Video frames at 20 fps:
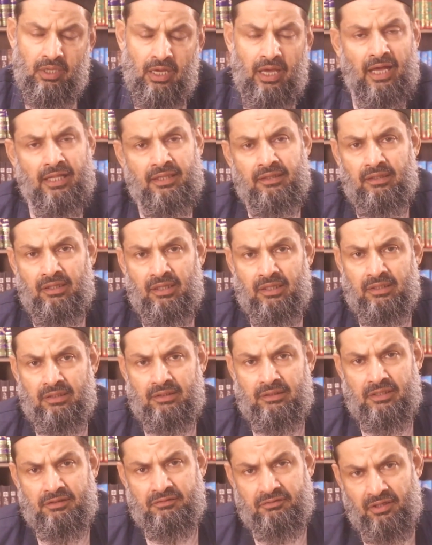And
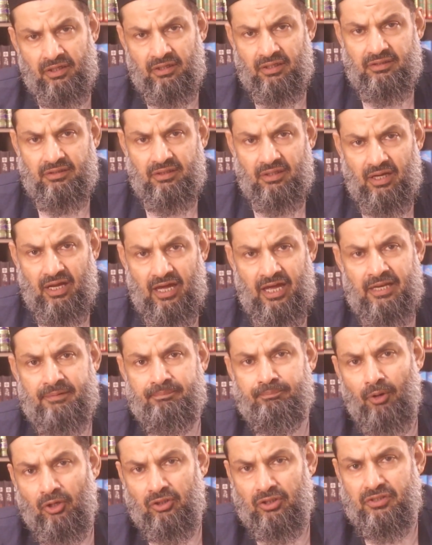the third and
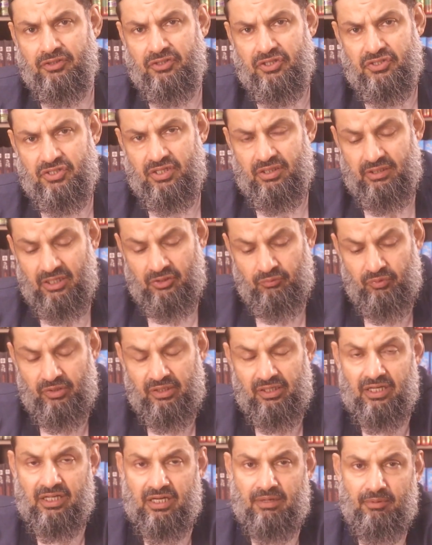important teaching that
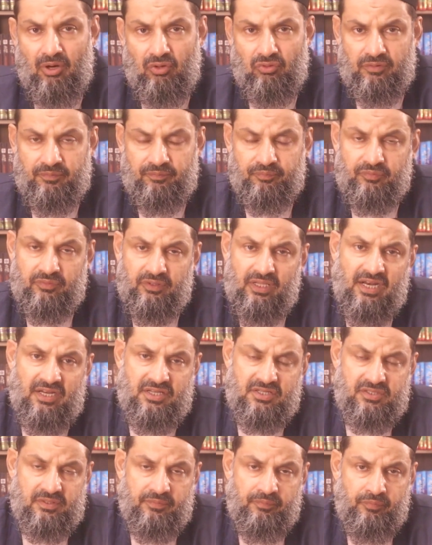we learn about, that
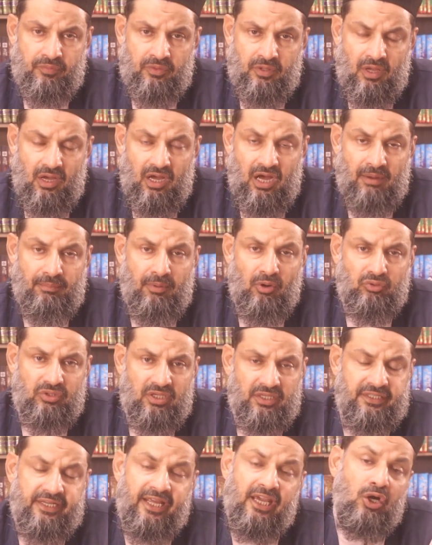is about
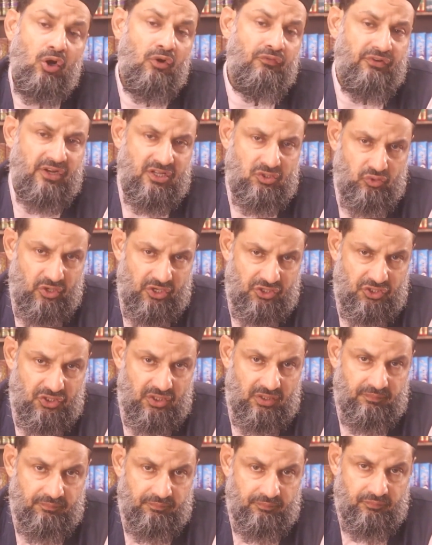the day of
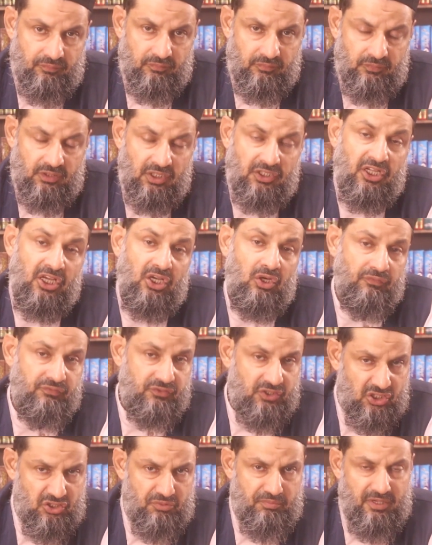resurrection, the day of
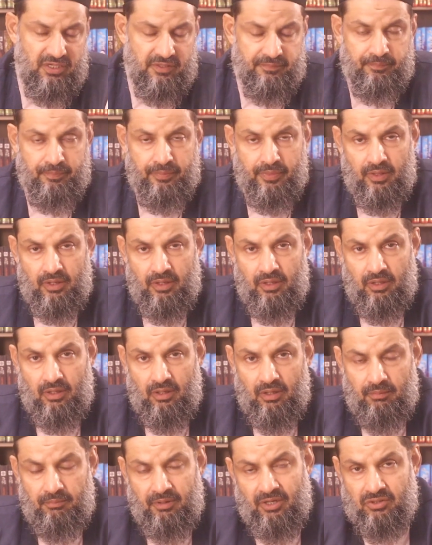judgment.
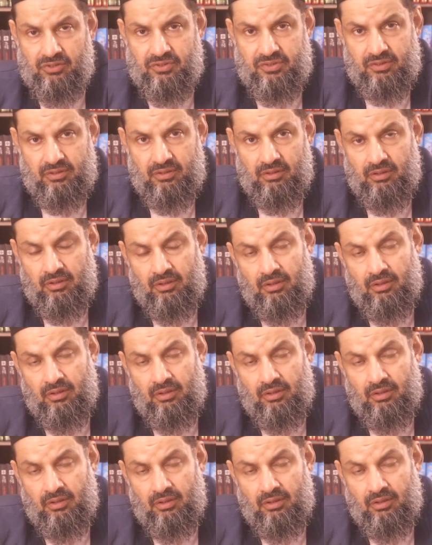Because